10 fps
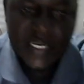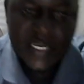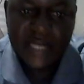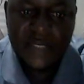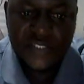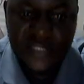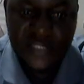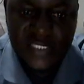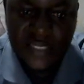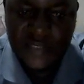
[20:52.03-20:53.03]
animation
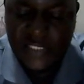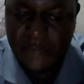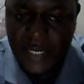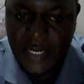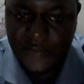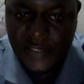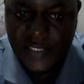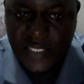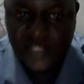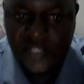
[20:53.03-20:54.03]
style is bounce.
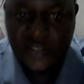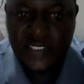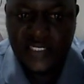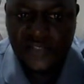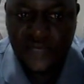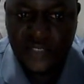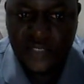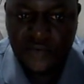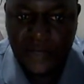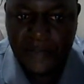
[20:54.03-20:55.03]
So let us try
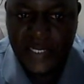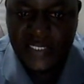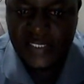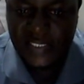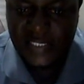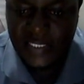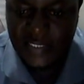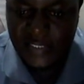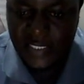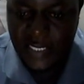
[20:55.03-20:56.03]
to apply these
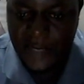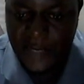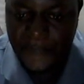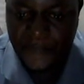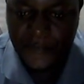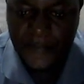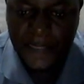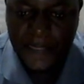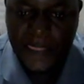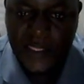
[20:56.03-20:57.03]
changes here.
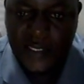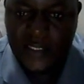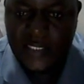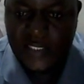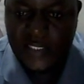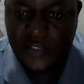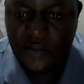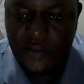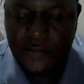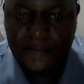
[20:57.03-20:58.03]
Let us
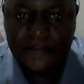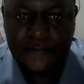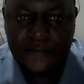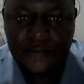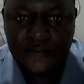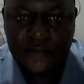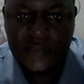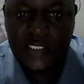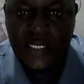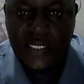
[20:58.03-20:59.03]
go.
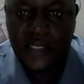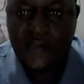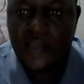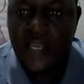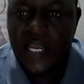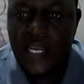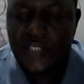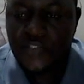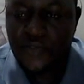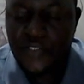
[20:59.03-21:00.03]
I
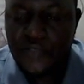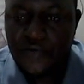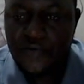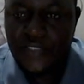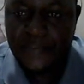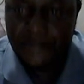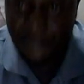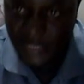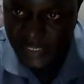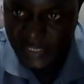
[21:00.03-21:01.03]
told you don't
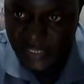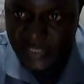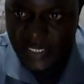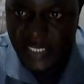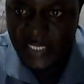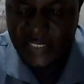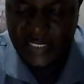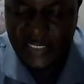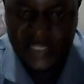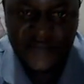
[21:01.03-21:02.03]
delete any
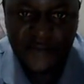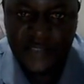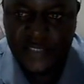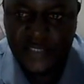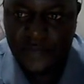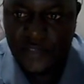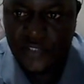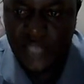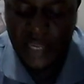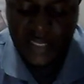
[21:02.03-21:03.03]
text from this
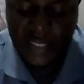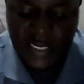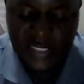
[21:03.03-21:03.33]
position other than